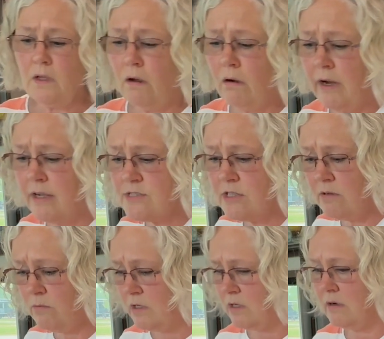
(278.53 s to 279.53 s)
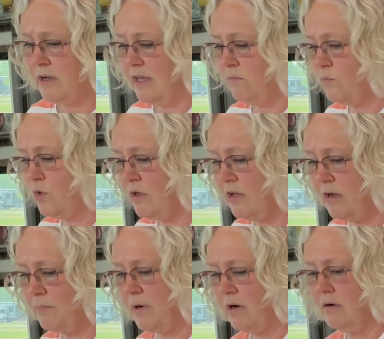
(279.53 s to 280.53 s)
All right, so then we're going to go ahead and we'll cut
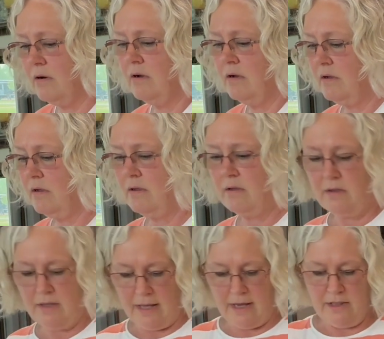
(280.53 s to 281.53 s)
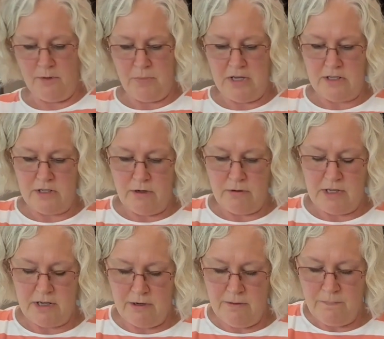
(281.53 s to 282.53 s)
up our jalapeno
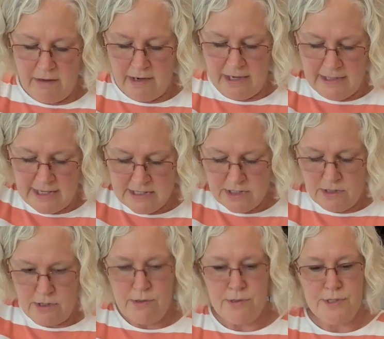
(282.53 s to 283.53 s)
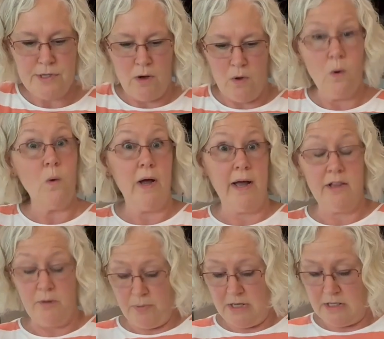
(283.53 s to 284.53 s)
here. Now I like to use a whole
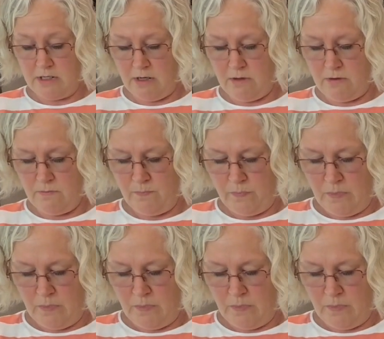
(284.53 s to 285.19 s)
jalapeno.